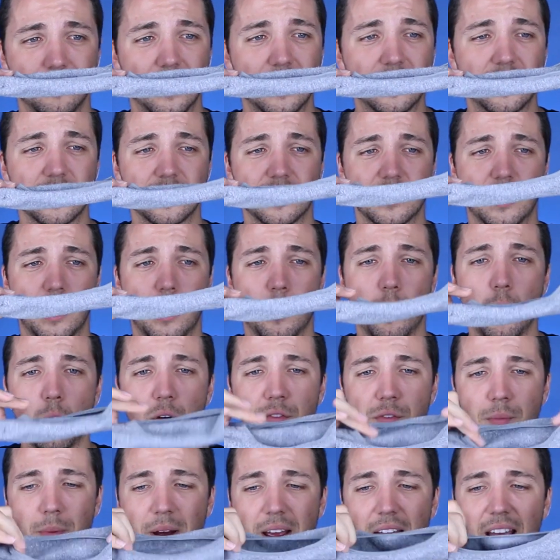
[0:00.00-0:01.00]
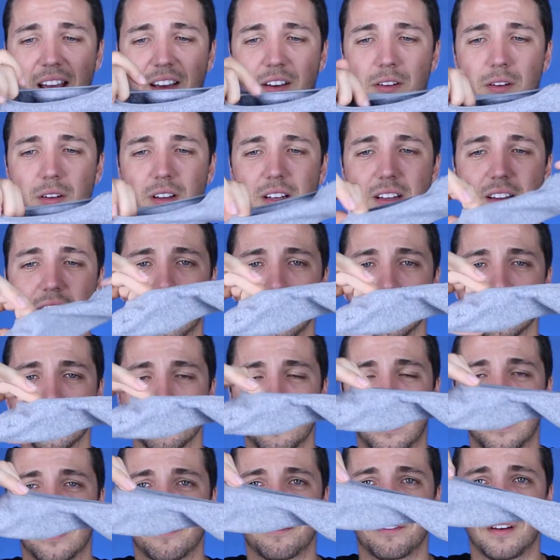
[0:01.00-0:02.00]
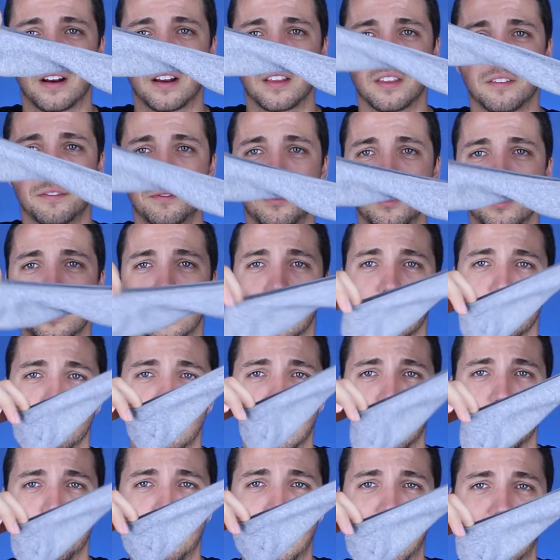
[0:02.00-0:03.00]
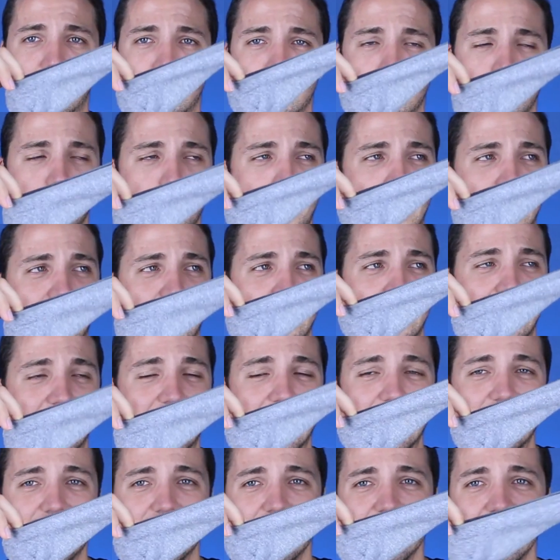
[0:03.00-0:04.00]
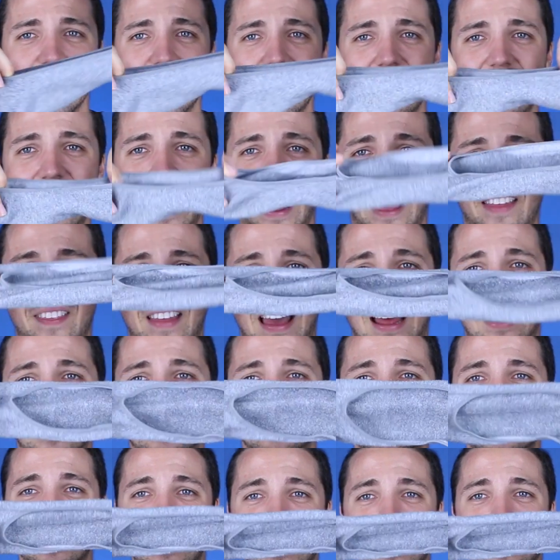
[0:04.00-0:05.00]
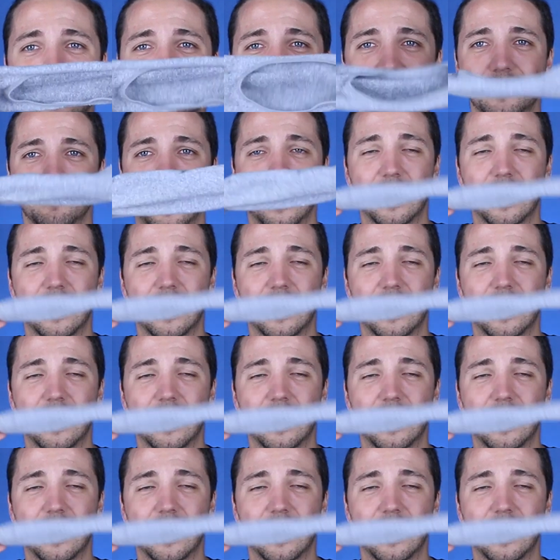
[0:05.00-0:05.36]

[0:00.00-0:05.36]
It doesn't go over my ankle, it goes around the front of the foot and around the back, the back of the heel, and that is it.